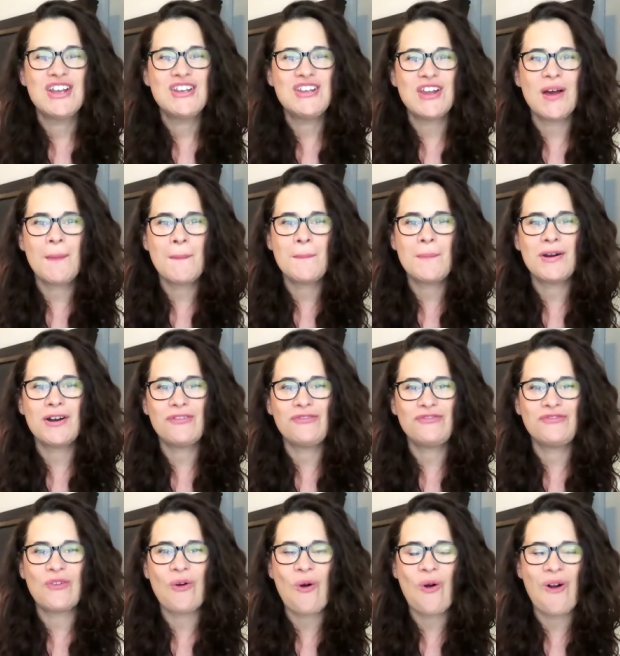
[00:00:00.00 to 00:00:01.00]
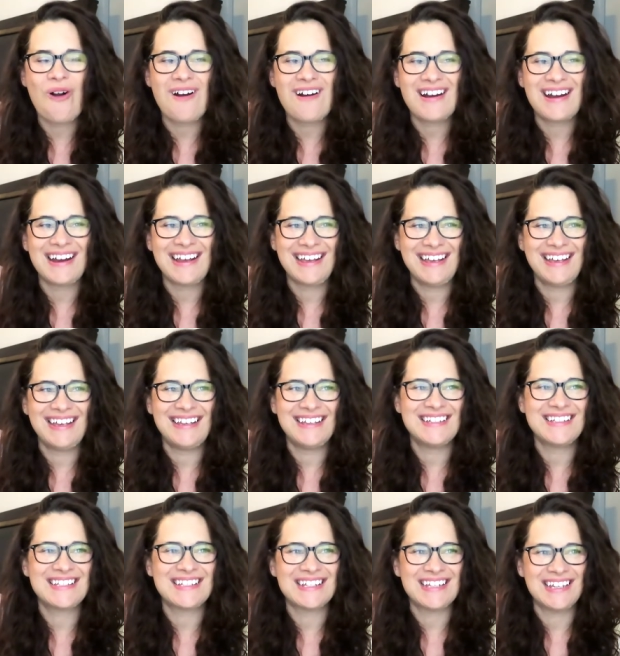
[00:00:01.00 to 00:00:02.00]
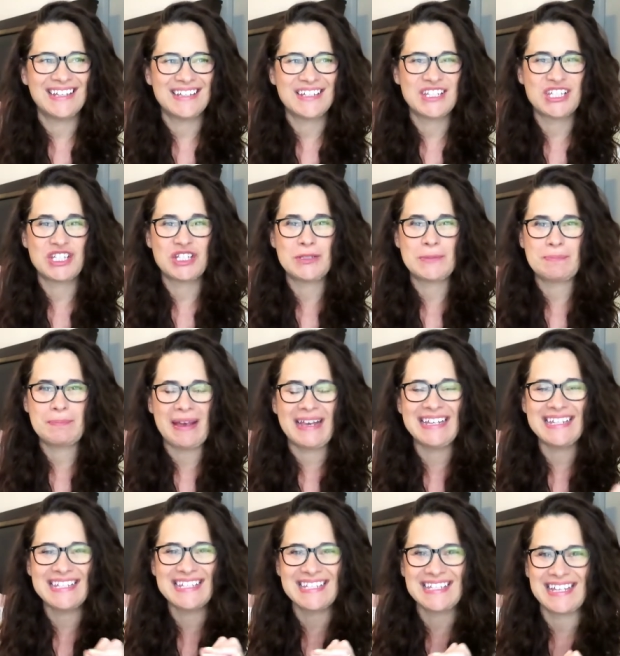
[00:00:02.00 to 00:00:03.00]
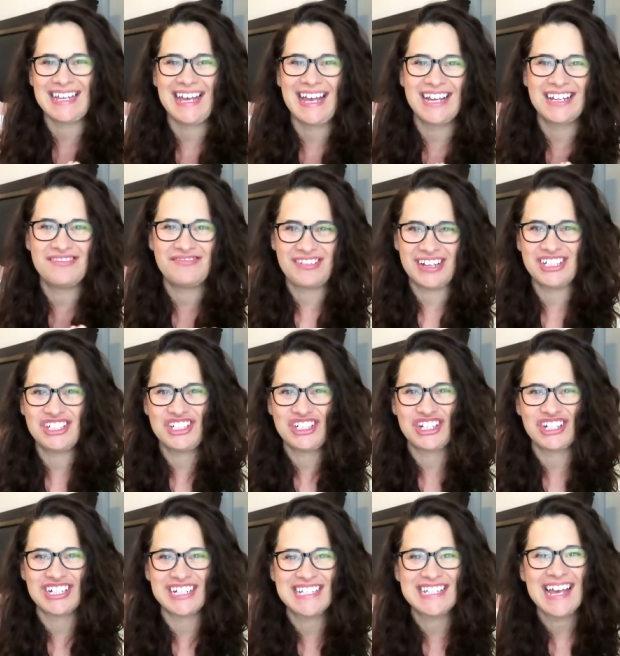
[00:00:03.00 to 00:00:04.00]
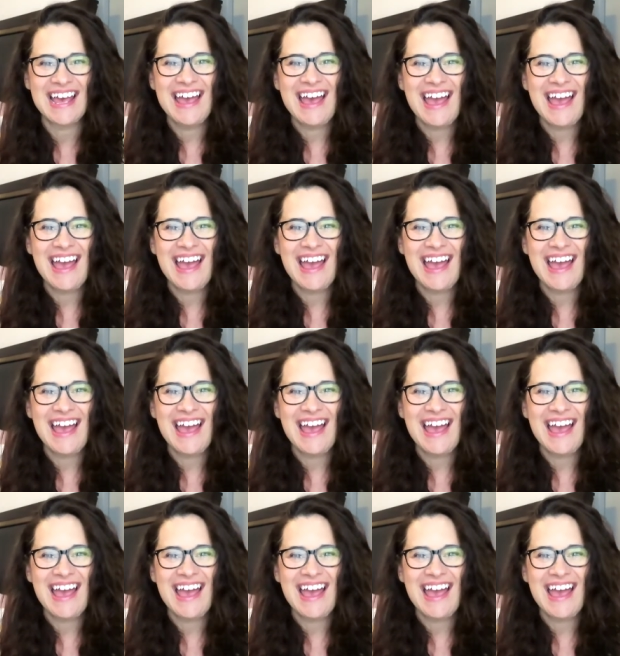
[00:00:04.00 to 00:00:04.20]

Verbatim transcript: Number four is space adventures.